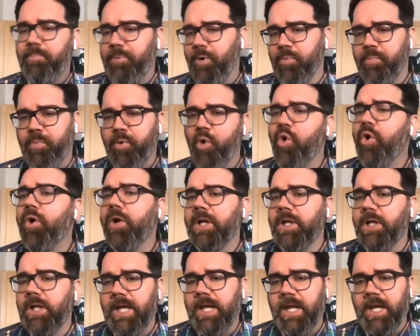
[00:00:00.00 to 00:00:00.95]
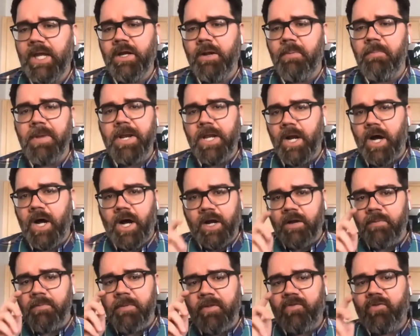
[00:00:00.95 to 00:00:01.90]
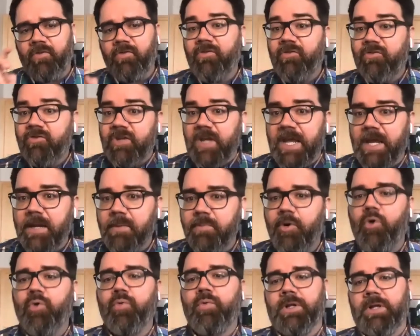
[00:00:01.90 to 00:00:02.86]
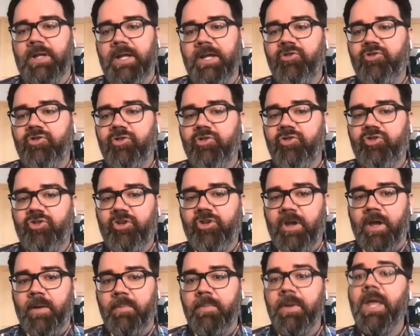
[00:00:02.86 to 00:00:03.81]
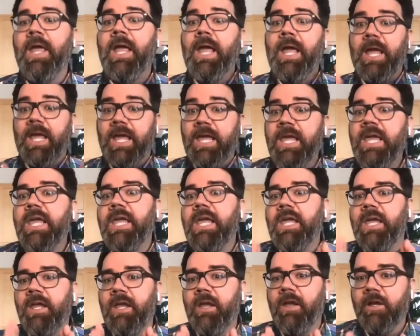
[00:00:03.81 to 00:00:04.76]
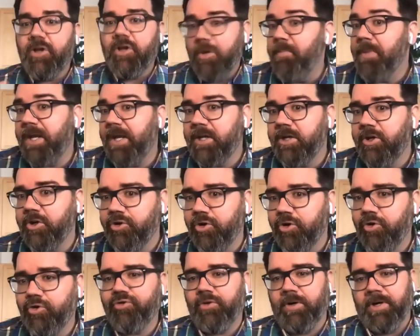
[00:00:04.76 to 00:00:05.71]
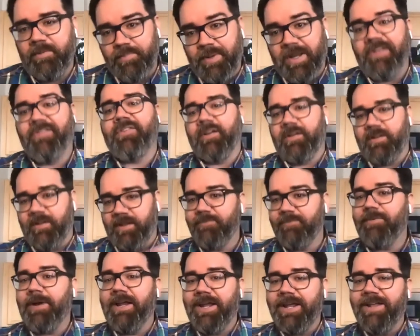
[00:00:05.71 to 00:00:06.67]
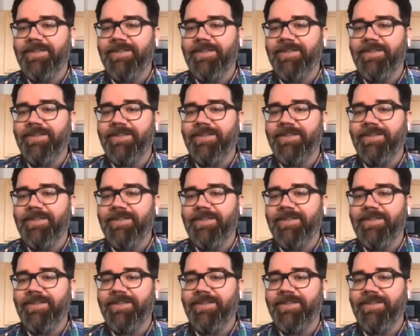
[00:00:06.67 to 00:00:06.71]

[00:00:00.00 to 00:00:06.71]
purportedly in a monogamous stable relationship, he committed adultery, basically, right?